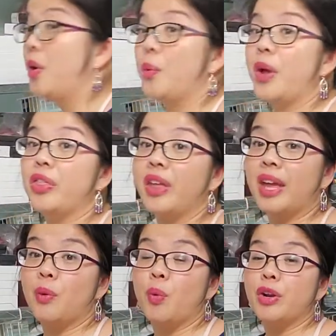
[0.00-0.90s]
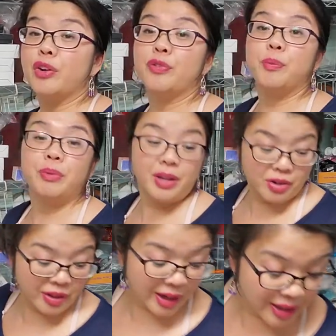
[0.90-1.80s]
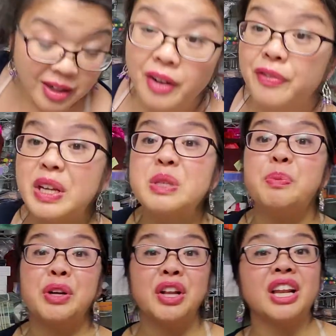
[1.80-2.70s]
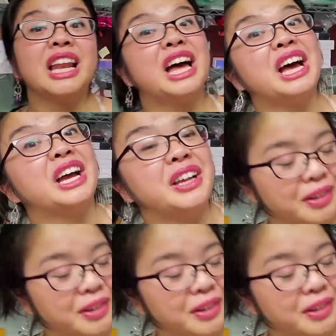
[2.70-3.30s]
with a wonderful blunder that I did on Facebook Live.